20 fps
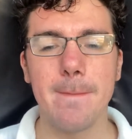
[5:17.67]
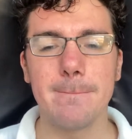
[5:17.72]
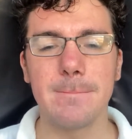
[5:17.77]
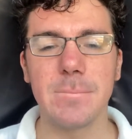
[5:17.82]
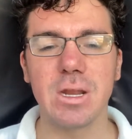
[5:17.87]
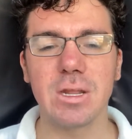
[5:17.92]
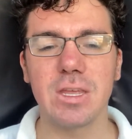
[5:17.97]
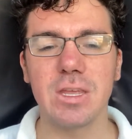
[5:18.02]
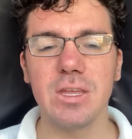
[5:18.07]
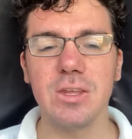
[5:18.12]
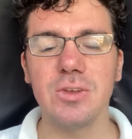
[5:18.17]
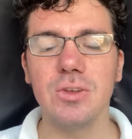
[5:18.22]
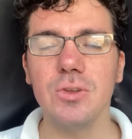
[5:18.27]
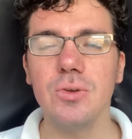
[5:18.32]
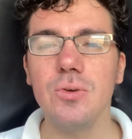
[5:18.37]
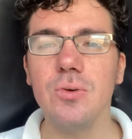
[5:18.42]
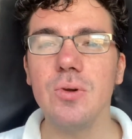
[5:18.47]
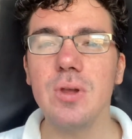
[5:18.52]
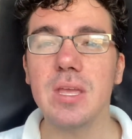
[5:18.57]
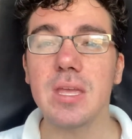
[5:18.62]
But he
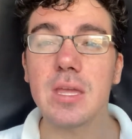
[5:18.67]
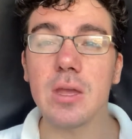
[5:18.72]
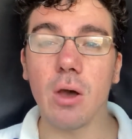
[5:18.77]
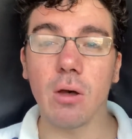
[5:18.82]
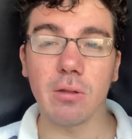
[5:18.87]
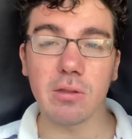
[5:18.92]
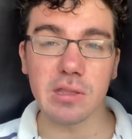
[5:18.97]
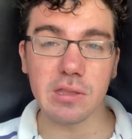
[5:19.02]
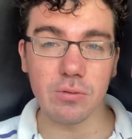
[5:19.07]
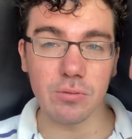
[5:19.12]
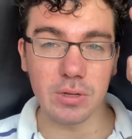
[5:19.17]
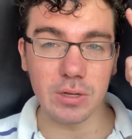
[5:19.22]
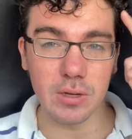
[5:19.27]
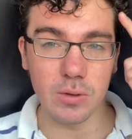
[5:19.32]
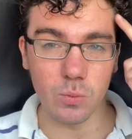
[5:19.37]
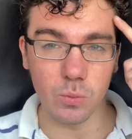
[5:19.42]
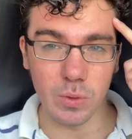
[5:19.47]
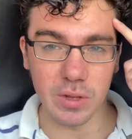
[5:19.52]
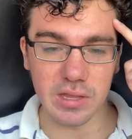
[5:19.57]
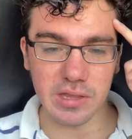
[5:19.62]
knew he also
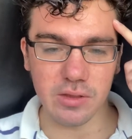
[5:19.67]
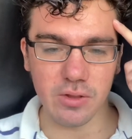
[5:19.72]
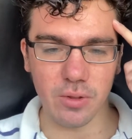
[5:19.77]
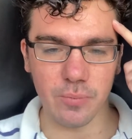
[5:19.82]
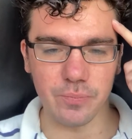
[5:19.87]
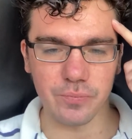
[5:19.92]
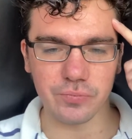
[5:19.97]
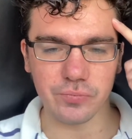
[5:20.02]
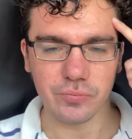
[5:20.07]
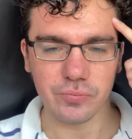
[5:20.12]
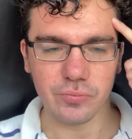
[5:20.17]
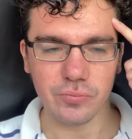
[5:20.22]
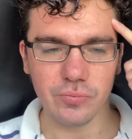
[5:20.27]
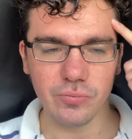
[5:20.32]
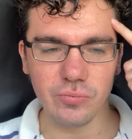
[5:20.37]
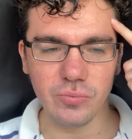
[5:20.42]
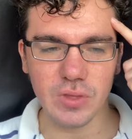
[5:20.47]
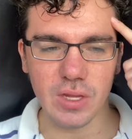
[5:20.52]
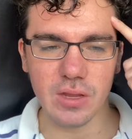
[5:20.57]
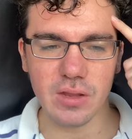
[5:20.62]
needed wisdom.
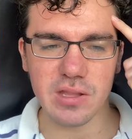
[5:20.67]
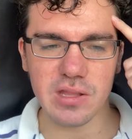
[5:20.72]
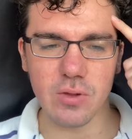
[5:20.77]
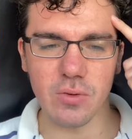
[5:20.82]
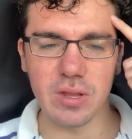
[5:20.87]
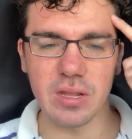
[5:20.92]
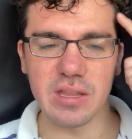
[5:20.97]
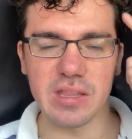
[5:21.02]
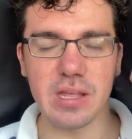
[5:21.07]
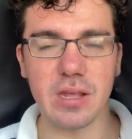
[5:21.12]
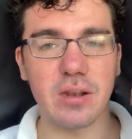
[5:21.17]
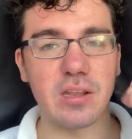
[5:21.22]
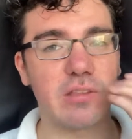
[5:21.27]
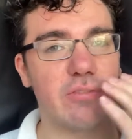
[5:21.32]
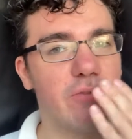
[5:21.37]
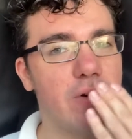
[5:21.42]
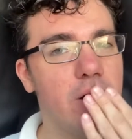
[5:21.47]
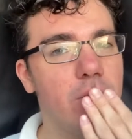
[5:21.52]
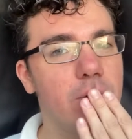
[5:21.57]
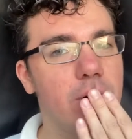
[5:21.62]
So he said his
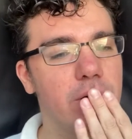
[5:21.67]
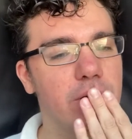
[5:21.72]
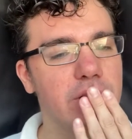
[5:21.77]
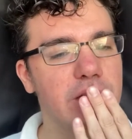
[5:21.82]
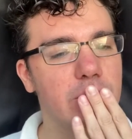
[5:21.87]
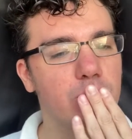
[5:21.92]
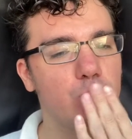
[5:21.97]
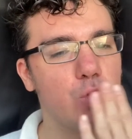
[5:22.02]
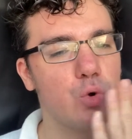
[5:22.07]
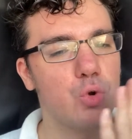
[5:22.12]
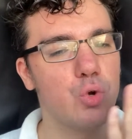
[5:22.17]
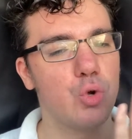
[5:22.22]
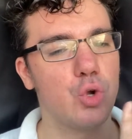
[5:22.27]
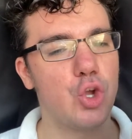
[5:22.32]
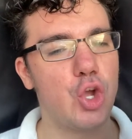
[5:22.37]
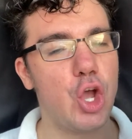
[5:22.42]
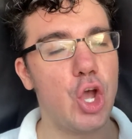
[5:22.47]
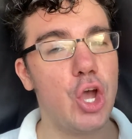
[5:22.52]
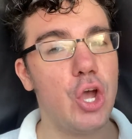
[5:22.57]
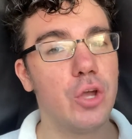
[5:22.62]
farewells
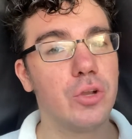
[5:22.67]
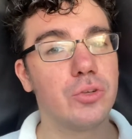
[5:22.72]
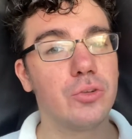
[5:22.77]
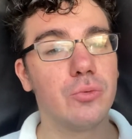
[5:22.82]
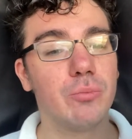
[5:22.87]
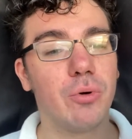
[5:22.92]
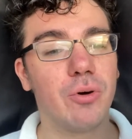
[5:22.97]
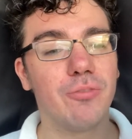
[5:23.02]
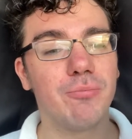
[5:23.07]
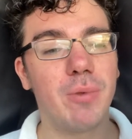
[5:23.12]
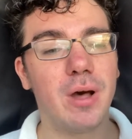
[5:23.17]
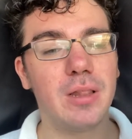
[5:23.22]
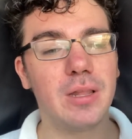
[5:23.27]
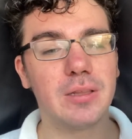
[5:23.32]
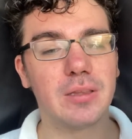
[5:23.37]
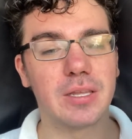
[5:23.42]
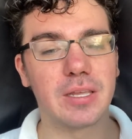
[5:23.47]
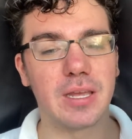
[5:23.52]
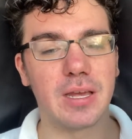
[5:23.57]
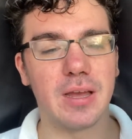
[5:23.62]
to both Mal and
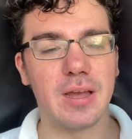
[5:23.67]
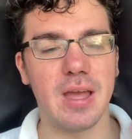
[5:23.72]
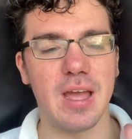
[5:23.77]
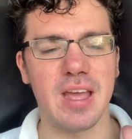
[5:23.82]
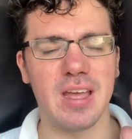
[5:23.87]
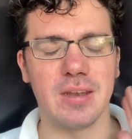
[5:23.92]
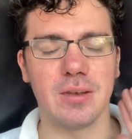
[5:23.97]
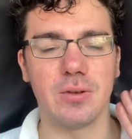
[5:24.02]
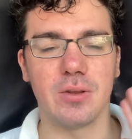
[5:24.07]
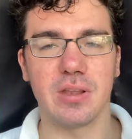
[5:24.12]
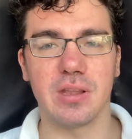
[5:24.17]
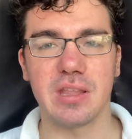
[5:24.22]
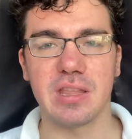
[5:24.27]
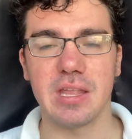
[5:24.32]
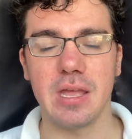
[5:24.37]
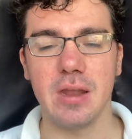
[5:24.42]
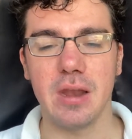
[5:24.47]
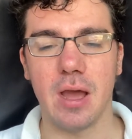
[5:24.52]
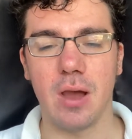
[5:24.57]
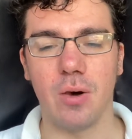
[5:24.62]
Leah and
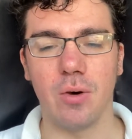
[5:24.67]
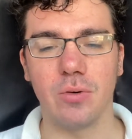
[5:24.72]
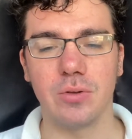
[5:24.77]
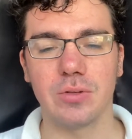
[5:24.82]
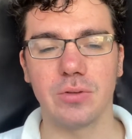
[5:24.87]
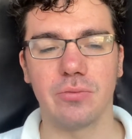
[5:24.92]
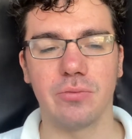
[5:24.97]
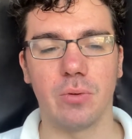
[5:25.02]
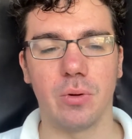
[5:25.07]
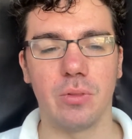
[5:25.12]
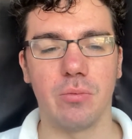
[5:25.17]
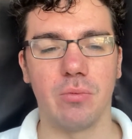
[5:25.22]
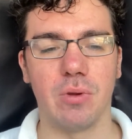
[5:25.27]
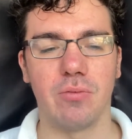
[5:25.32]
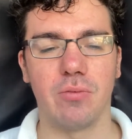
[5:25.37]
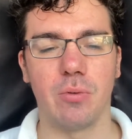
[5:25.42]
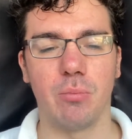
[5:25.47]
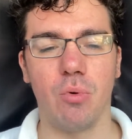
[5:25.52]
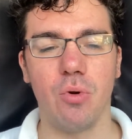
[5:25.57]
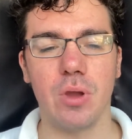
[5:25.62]
set out for the
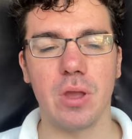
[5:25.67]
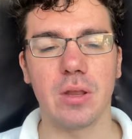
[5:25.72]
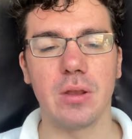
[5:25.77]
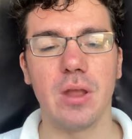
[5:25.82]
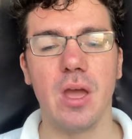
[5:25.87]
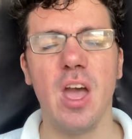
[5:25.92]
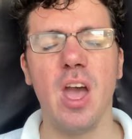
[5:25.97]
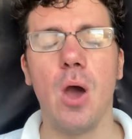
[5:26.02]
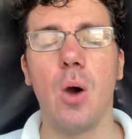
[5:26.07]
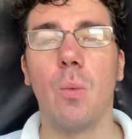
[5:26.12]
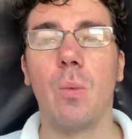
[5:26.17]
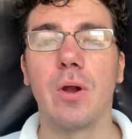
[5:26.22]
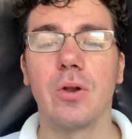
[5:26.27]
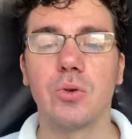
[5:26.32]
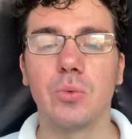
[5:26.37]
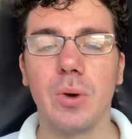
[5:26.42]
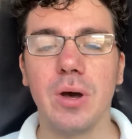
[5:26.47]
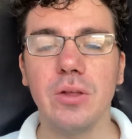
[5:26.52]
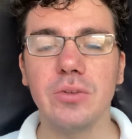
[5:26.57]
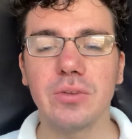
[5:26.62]
River Boyne, where
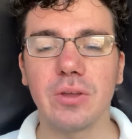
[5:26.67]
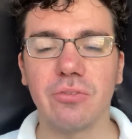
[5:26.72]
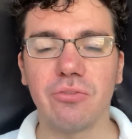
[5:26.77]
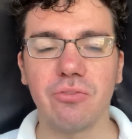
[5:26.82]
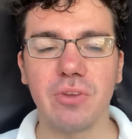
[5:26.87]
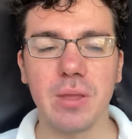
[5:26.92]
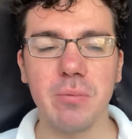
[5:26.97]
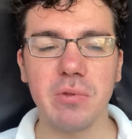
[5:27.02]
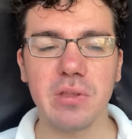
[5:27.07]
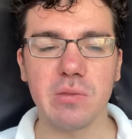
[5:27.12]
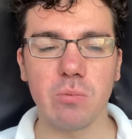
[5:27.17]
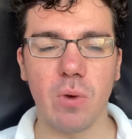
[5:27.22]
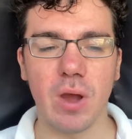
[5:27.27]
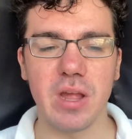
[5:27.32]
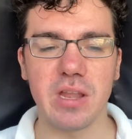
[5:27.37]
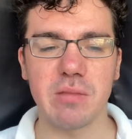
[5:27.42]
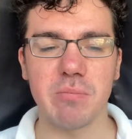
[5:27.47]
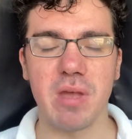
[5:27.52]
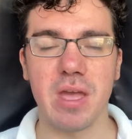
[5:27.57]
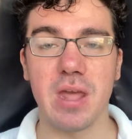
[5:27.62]
dwelt a famous
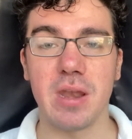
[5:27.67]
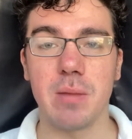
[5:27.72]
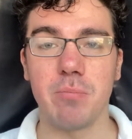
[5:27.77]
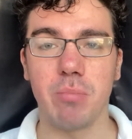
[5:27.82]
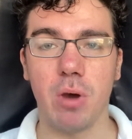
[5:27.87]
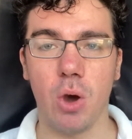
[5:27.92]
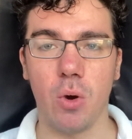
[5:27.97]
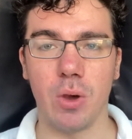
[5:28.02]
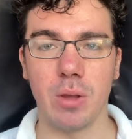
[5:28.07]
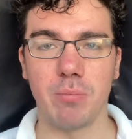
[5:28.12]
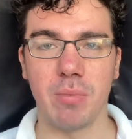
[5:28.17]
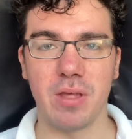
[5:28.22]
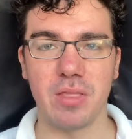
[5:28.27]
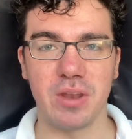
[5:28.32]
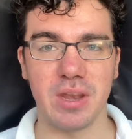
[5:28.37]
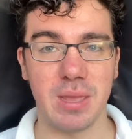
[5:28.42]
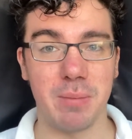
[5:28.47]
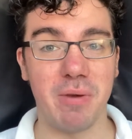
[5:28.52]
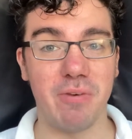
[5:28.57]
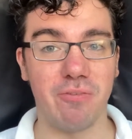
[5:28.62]
wise man and poet by the
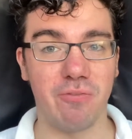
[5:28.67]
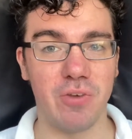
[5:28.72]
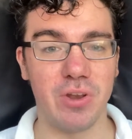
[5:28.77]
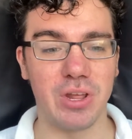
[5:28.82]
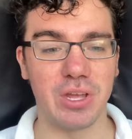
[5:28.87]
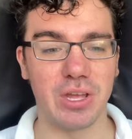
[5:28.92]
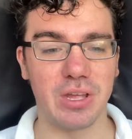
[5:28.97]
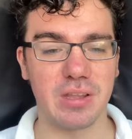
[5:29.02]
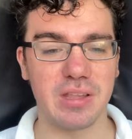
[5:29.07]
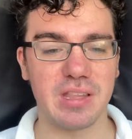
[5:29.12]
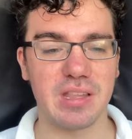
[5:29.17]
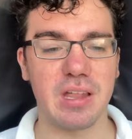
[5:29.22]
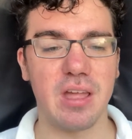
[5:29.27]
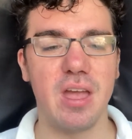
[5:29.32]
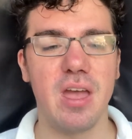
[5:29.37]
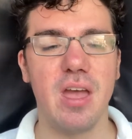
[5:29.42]
name of Finnegas.